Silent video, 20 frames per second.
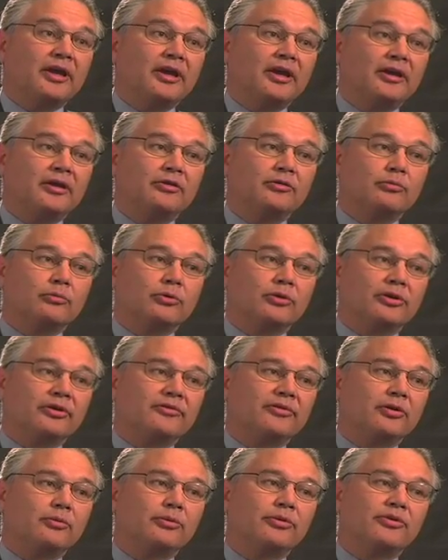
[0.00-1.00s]
And we're
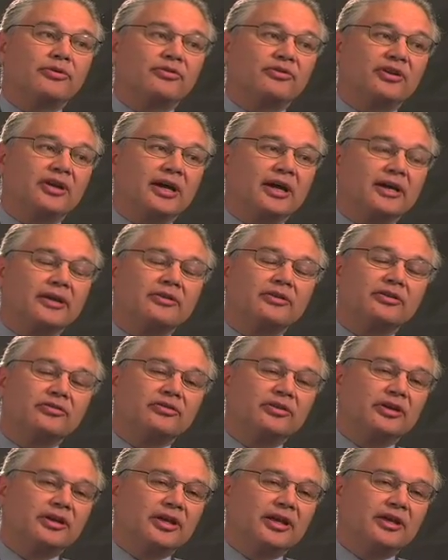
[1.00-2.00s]
living with a stock
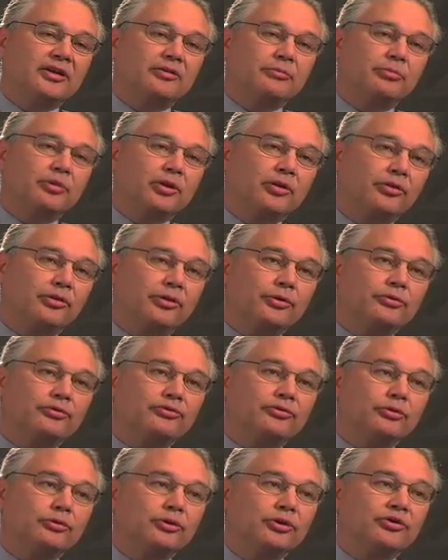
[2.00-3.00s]
that today to build
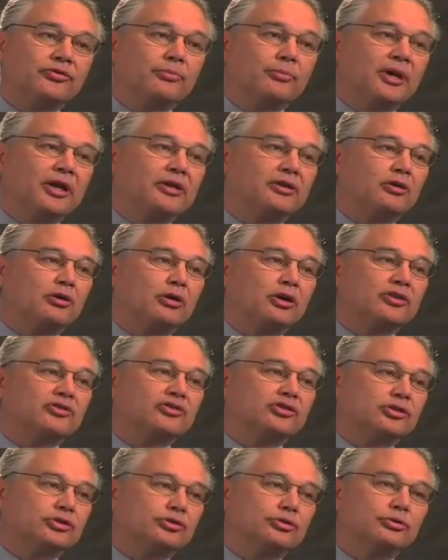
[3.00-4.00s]
those units might
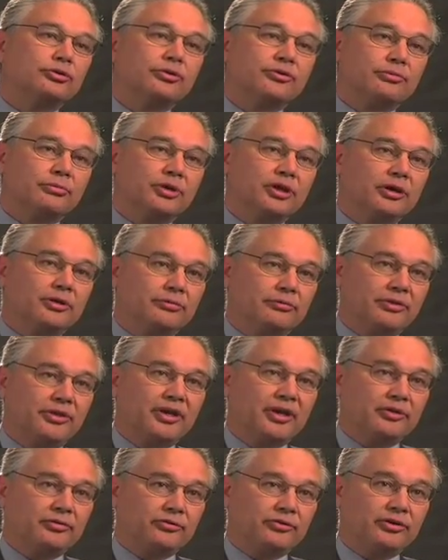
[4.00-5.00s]
cost $200,000 to
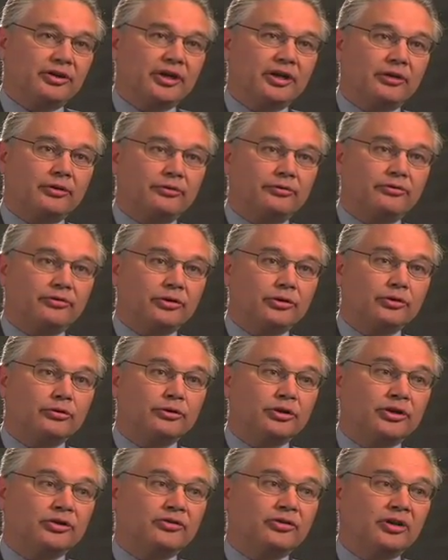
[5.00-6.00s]
$300,000 a
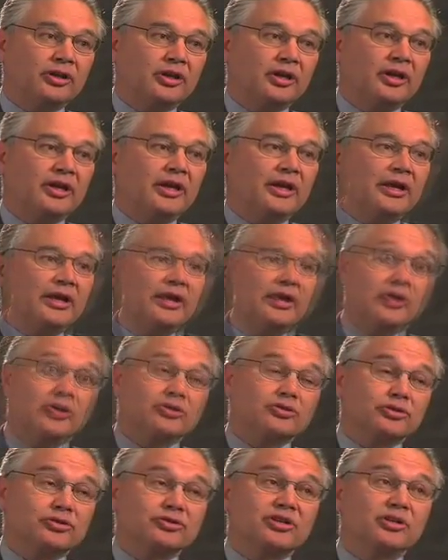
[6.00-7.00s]
unit.
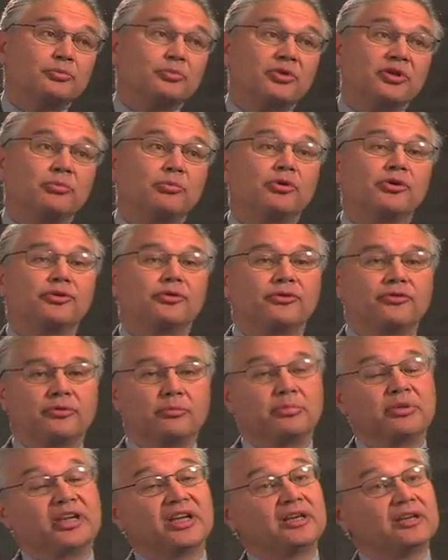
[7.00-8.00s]
So simply put, there's
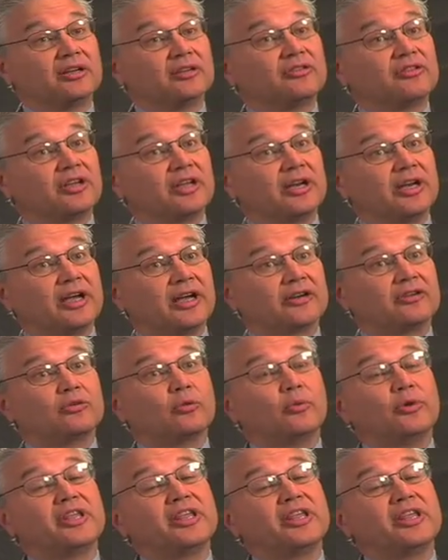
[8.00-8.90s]
a big disconnect.